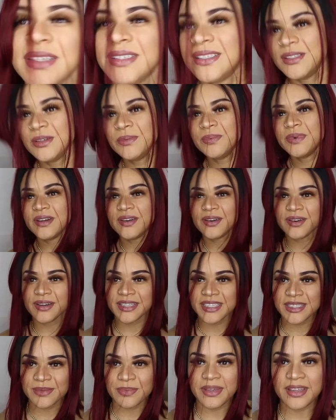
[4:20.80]
this super
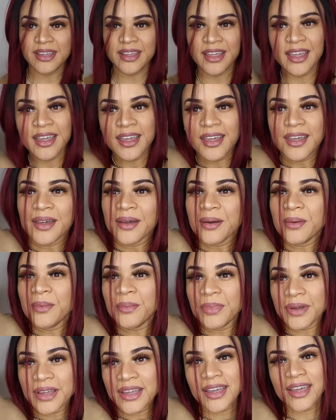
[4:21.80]
crispy,
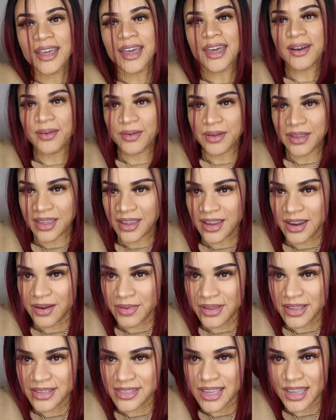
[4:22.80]
but I don't care,
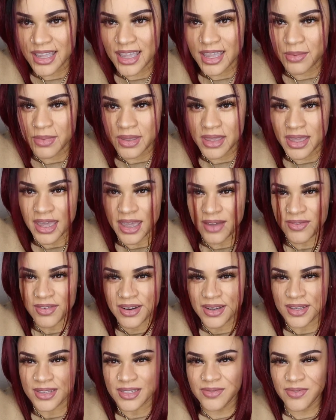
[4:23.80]
because I can't be
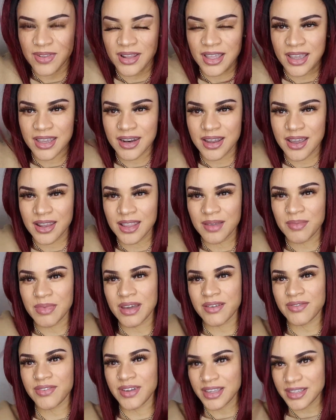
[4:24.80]
having this flying all in
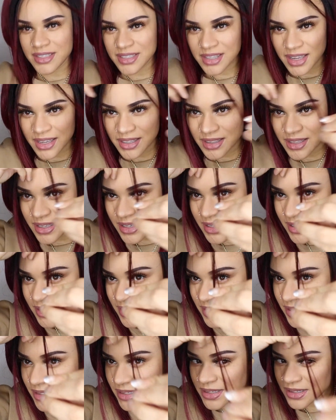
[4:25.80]
my face like this.